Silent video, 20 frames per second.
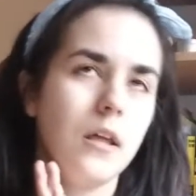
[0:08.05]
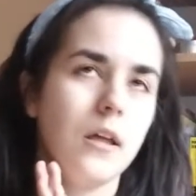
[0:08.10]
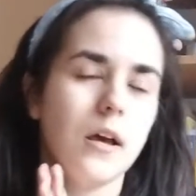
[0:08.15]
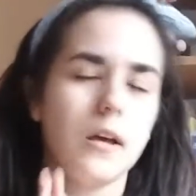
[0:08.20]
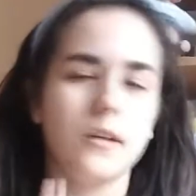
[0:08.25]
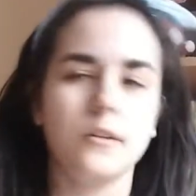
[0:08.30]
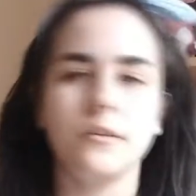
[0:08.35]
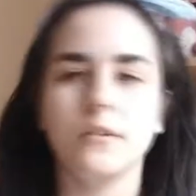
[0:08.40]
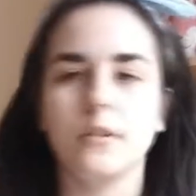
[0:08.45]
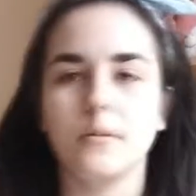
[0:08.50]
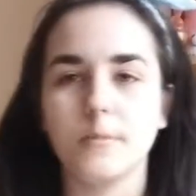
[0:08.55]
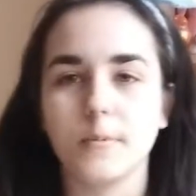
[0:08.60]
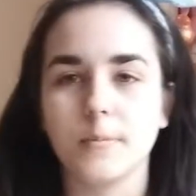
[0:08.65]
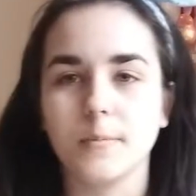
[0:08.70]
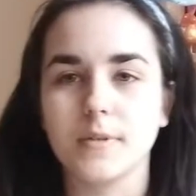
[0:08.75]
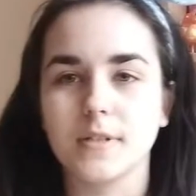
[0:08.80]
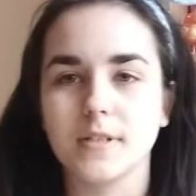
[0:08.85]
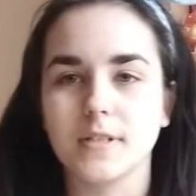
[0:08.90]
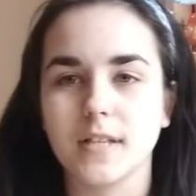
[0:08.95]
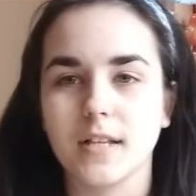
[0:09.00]
I don't
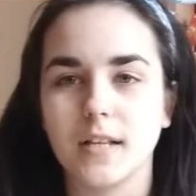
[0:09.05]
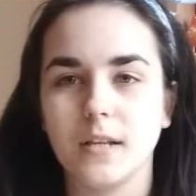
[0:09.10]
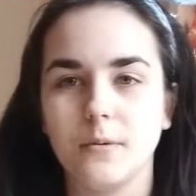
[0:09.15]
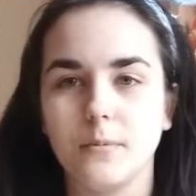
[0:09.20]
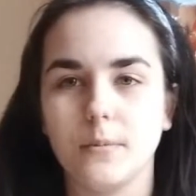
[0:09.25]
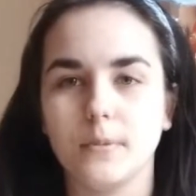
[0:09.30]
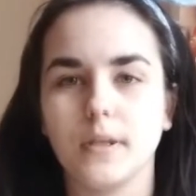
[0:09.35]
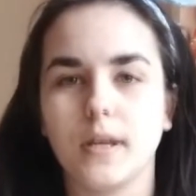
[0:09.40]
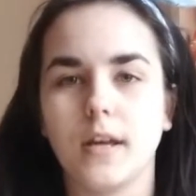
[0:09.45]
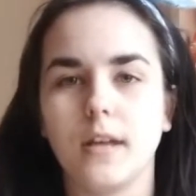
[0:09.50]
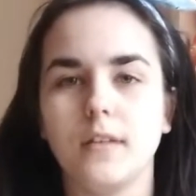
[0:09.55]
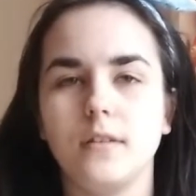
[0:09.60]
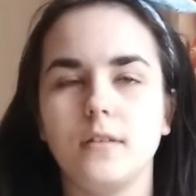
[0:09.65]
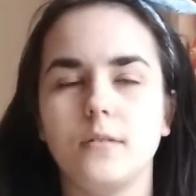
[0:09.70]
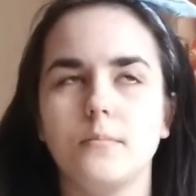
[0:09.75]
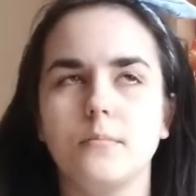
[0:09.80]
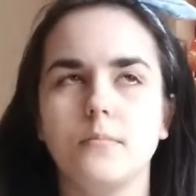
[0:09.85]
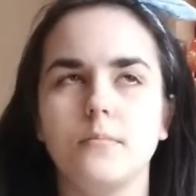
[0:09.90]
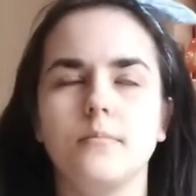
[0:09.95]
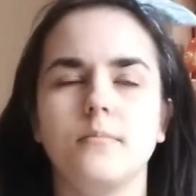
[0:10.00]
remember exactly when I had
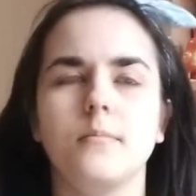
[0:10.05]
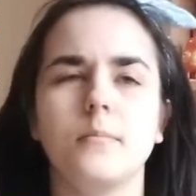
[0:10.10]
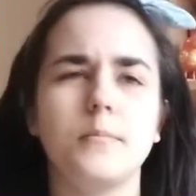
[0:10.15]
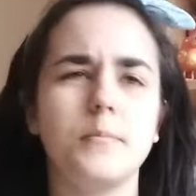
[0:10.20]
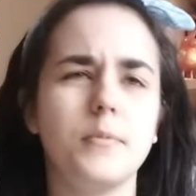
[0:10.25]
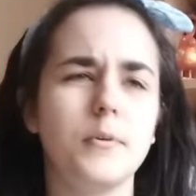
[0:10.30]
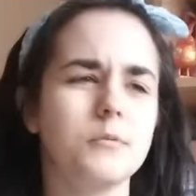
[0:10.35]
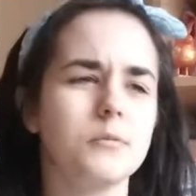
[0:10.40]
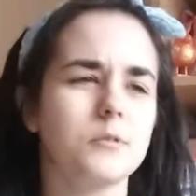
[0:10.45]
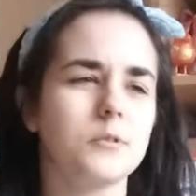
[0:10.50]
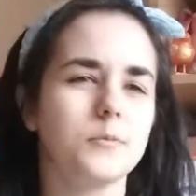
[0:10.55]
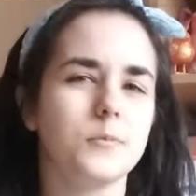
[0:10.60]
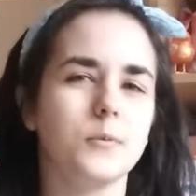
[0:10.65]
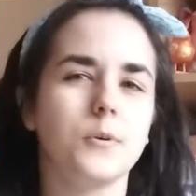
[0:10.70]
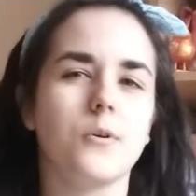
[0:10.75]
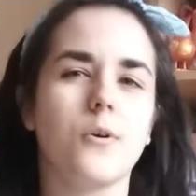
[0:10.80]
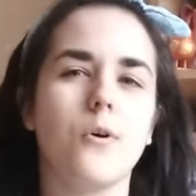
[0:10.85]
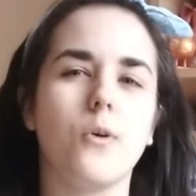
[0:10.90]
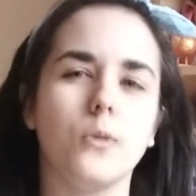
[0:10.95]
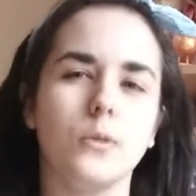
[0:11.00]
previous
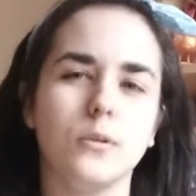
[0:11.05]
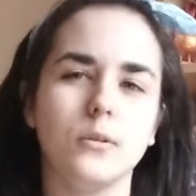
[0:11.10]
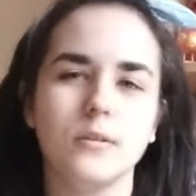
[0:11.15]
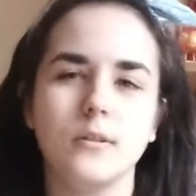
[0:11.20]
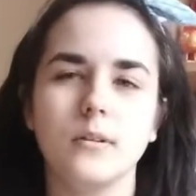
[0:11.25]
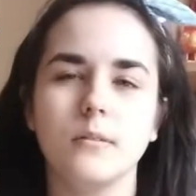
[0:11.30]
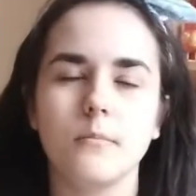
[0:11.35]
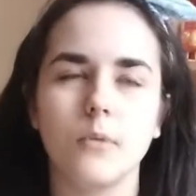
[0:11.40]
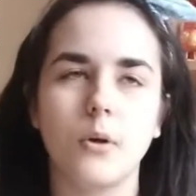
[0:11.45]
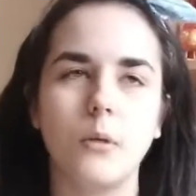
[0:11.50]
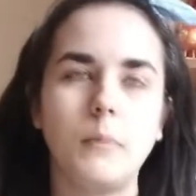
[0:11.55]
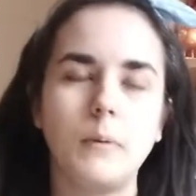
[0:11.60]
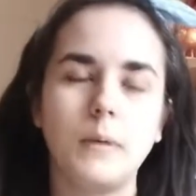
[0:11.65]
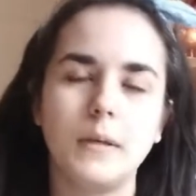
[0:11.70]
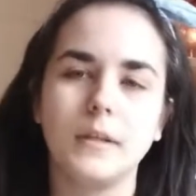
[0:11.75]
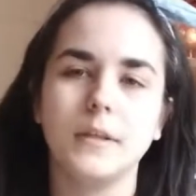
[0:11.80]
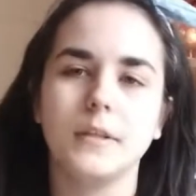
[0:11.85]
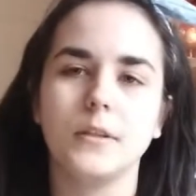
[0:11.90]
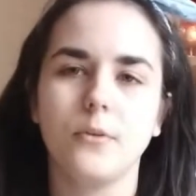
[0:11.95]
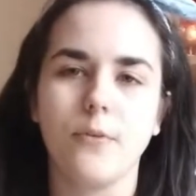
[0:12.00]
book haul,
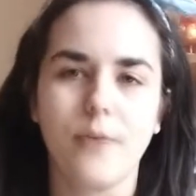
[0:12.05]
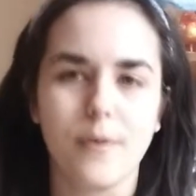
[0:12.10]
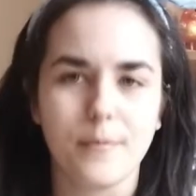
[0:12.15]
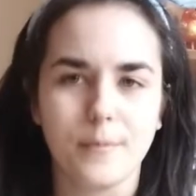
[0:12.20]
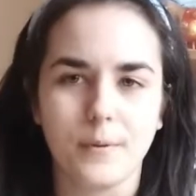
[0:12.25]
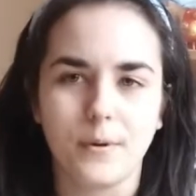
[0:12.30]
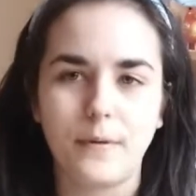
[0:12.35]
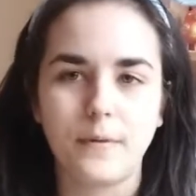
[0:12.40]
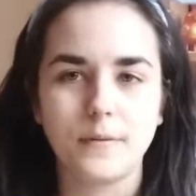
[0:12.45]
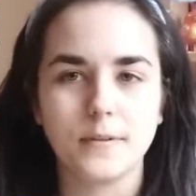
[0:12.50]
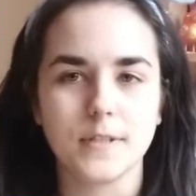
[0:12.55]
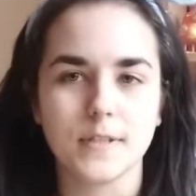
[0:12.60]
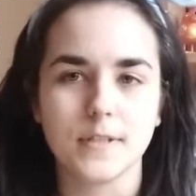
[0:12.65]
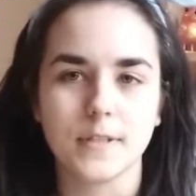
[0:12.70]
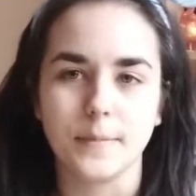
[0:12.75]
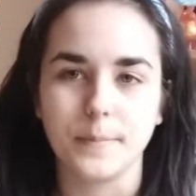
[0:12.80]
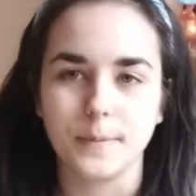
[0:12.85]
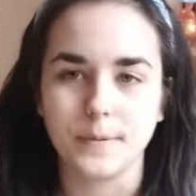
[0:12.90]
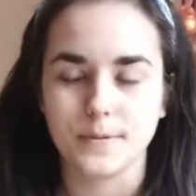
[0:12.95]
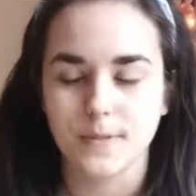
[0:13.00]
probably in November or
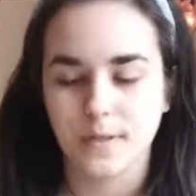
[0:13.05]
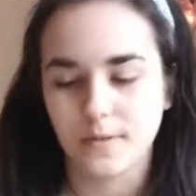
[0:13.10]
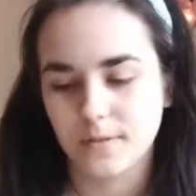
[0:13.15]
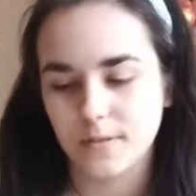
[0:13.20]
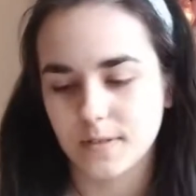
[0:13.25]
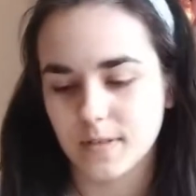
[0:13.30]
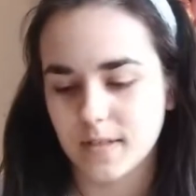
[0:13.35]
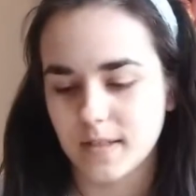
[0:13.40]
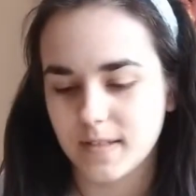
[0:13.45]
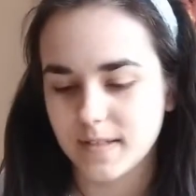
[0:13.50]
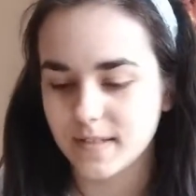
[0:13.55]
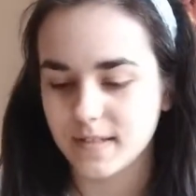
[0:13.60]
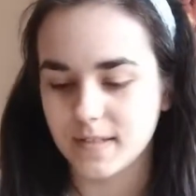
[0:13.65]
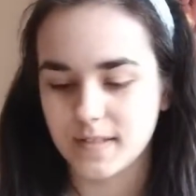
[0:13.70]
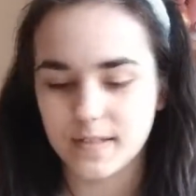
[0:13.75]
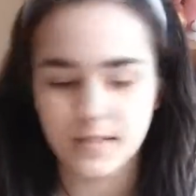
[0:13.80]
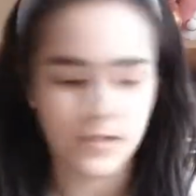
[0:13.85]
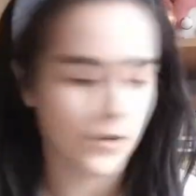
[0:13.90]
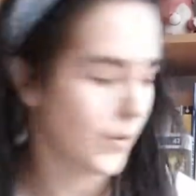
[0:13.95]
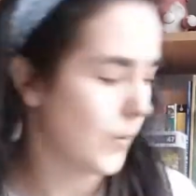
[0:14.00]
December 2018.
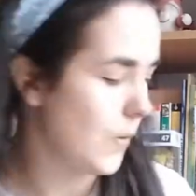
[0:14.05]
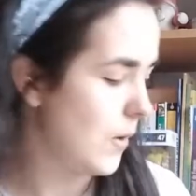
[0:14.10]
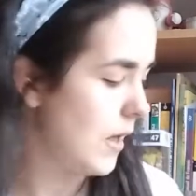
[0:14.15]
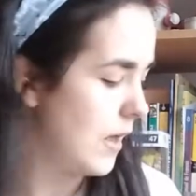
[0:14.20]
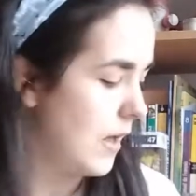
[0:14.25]
So